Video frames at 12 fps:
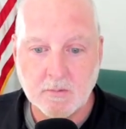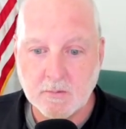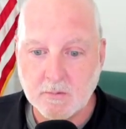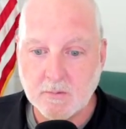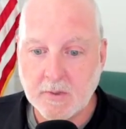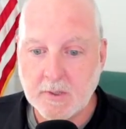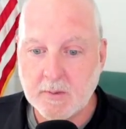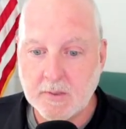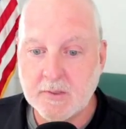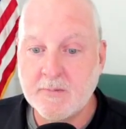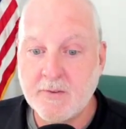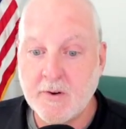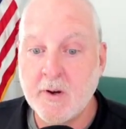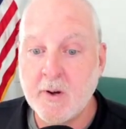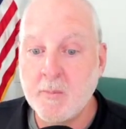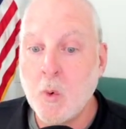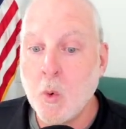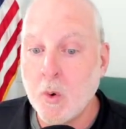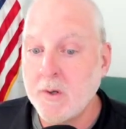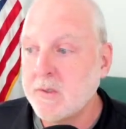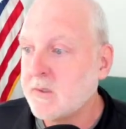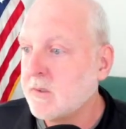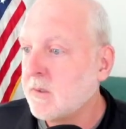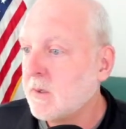Right? That's very
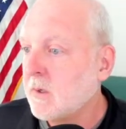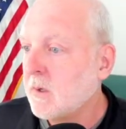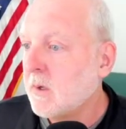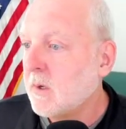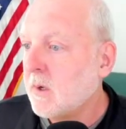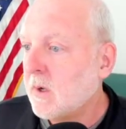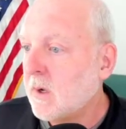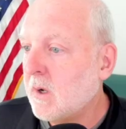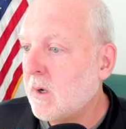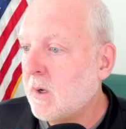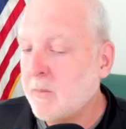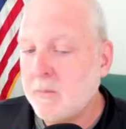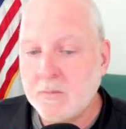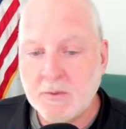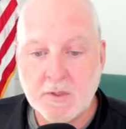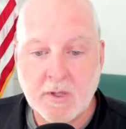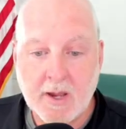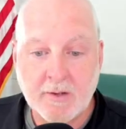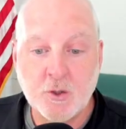important to